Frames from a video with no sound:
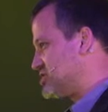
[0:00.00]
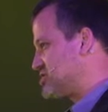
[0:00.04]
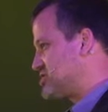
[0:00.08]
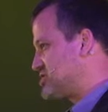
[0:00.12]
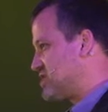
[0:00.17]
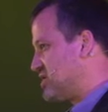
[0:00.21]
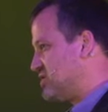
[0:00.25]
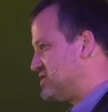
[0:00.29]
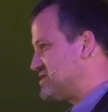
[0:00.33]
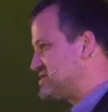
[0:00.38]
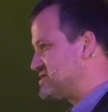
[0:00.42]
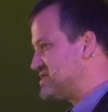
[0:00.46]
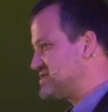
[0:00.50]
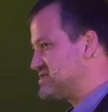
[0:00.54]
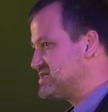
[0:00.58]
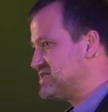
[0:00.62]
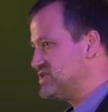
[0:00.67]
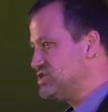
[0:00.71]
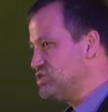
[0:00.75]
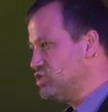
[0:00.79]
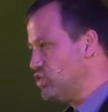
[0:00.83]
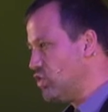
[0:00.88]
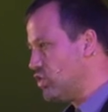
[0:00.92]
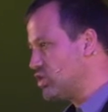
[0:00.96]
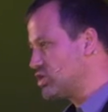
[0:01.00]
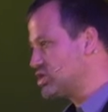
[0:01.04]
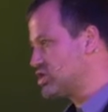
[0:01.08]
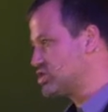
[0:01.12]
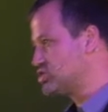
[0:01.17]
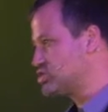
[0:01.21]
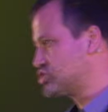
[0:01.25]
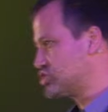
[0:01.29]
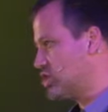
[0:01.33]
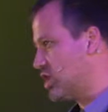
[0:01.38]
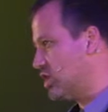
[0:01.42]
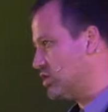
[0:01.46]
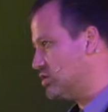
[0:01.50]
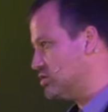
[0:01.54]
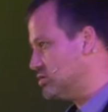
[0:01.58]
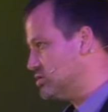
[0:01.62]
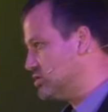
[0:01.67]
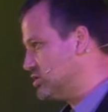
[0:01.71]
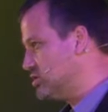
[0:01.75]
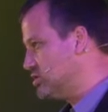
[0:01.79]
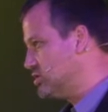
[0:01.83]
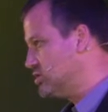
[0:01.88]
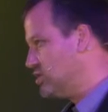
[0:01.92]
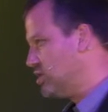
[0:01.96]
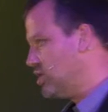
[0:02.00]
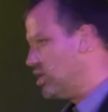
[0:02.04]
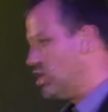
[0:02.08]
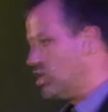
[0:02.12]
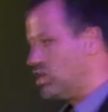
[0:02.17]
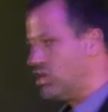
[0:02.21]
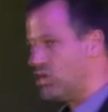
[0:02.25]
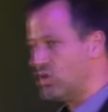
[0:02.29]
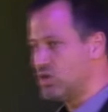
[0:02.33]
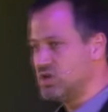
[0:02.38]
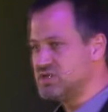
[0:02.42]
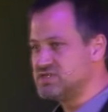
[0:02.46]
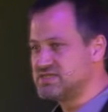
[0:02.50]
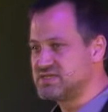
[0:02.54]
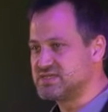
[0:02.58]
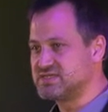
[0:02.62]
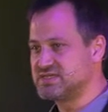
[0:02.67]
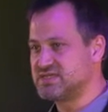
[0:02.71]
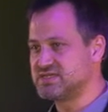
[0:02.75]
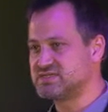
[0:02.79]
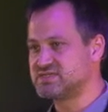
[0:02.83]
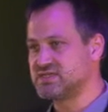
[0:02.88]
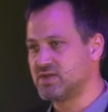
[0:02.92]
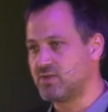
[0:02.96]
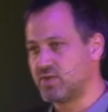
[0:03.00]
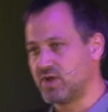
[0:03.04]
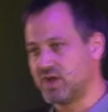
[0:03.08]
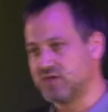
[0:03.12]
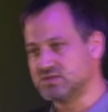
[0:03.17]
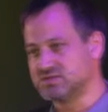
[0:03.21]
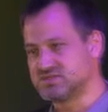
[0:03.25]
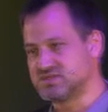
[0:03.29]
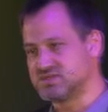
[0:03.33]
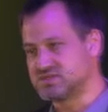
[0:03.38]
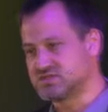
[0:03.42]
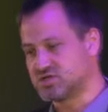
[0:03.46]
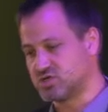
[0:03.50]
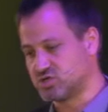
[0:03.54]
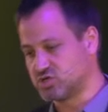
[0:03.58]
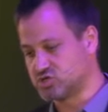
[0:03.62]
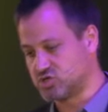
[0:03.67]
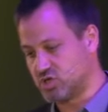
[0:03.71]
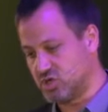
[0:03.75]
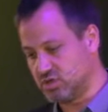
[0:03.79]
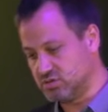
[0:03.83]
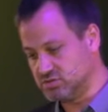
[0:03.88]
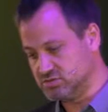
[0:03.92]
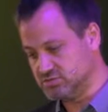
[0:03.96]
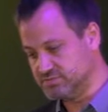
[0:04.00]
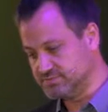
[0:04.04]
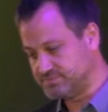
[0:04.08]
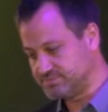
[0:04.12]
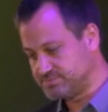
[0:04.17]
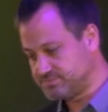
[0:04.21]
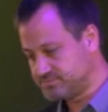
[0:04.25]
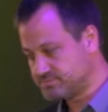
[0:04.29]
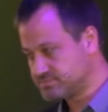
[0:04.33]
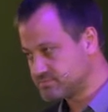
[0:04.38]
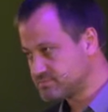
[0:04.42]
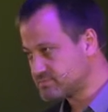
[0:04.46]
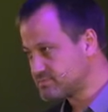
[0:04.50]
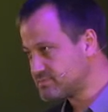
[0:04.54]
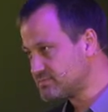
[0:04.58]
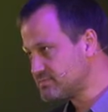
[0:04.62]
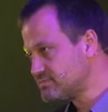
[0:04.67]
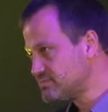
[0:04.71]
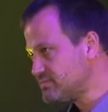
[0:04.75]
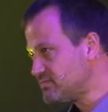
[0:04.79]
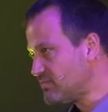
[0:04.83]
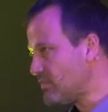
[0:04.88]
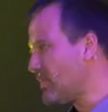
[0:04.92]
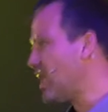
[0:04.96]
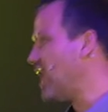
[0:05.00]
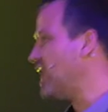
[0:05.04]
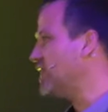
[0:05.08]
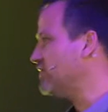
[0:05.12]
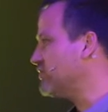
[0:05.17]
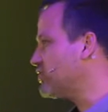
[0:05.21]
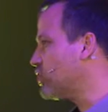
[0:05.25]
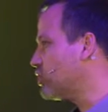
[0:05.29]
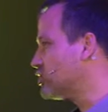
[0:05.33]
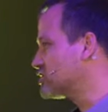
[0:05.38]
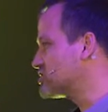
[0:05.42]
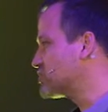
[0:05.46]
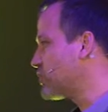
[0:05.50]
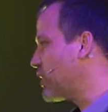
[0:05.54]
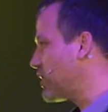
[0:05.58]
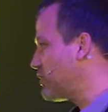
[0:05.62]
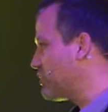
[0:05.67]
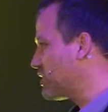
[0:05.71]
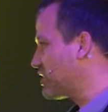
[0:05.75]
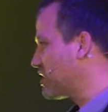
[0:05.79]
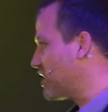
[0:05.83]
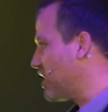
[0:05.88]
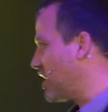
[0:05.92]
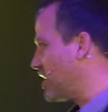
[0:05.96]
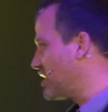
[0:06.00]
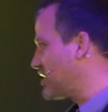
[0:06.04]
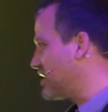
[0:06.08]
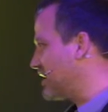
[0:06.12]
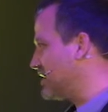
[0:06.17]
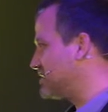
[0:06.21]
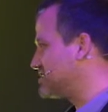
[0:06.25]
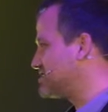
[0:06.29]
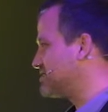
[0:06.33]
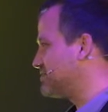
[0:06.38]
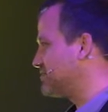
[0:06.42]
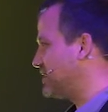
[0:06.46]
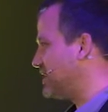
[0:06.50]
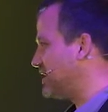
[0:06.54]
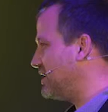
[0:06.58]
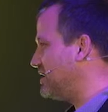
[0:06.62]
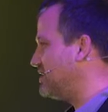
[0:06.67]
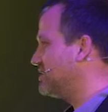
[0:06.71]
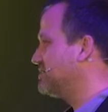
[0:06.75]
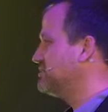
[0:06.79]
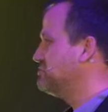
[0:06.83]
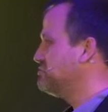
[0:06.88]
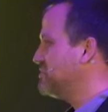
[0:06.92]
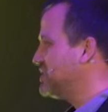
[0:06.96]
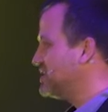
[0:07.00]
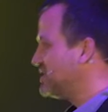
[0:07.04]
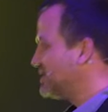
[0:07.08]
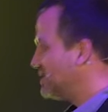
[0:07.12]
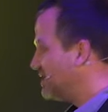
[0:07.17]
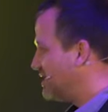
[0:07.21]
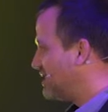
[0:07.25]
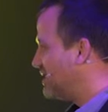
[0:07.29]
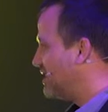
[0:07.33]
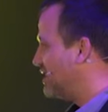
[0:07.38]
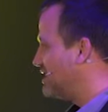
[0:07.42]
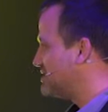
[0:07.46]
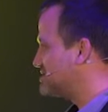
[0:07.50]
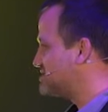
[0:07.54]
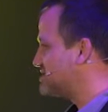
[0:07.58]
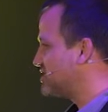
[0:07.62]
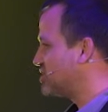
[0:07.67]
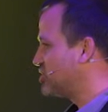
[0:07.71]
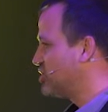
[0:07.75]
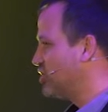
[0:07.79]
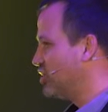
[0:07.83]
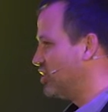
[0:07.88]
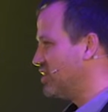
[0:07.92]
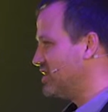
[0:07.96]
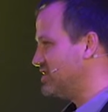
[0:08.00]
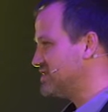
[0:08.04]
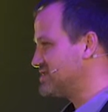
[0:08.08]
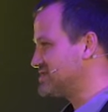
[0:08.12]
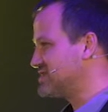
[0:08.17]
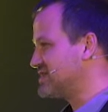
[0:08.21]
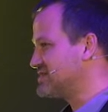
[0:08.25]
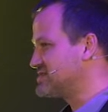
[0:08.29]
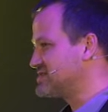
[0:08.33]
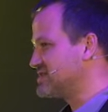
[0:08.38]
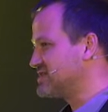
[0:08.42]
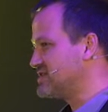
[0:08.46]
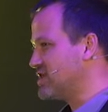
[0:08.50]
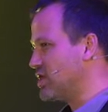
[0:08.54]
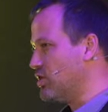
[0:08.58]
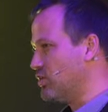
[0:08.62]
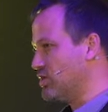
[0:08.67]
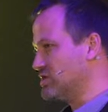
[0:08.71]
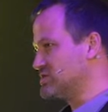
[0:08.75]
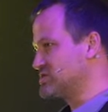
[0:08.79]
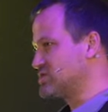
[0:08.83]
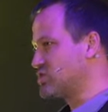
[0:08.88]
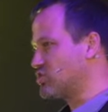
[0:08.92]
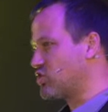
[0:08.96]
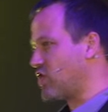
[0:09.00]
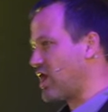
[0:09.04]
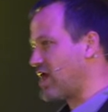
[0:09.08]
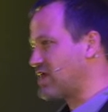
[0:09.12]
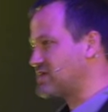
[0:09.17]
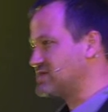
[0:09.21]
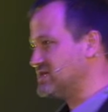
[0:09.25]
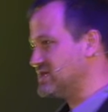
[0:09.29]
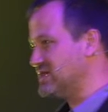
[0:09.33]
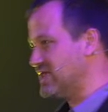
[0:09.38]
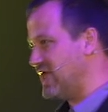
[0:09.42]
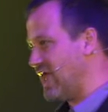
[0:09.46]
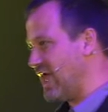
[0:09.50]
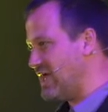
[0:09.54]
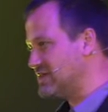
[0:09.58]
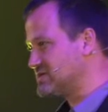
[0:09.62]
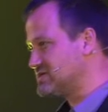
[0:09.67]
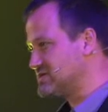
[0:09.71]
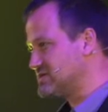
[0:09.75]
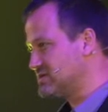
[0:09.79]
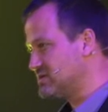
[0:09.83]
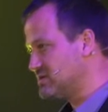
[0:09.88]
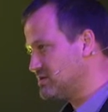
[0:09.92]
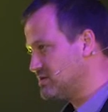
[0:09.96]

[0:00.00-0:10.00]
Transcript: So is this in your control or is this in someone else's control? And of course, we would like it to be uh, secure in the sense that no one's cracked it yet.